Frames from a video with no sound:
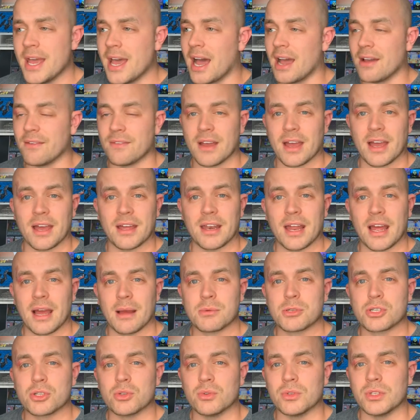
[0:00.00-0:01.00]
I've had
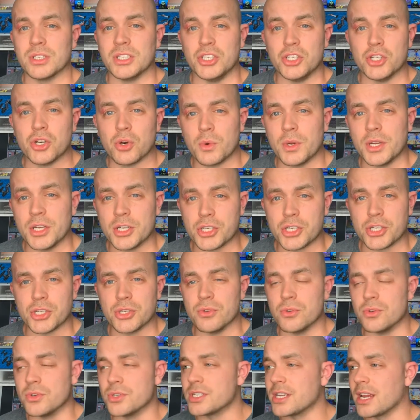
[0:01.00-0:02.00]
absolutely no
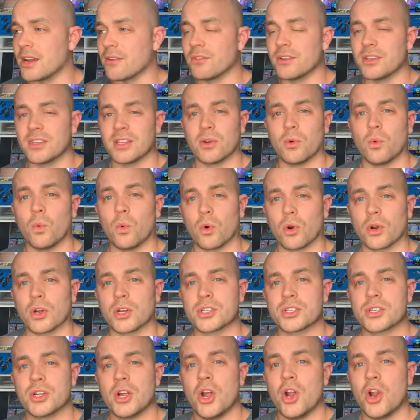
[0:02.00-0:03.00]
issues. Everything
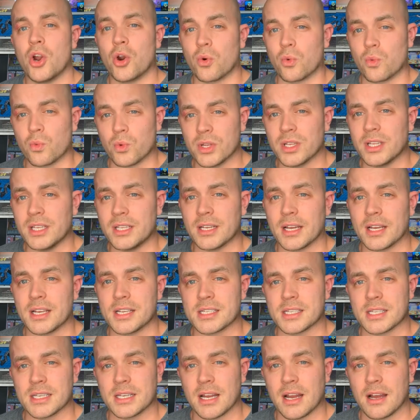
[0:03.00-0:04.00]
works really
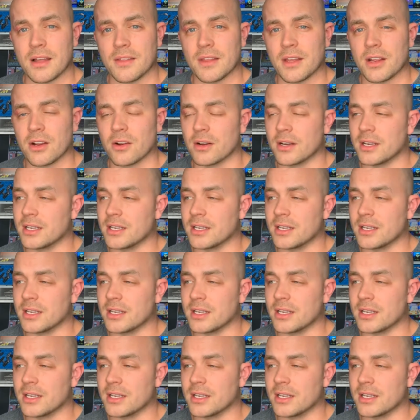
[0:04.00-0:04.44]
nicely on there.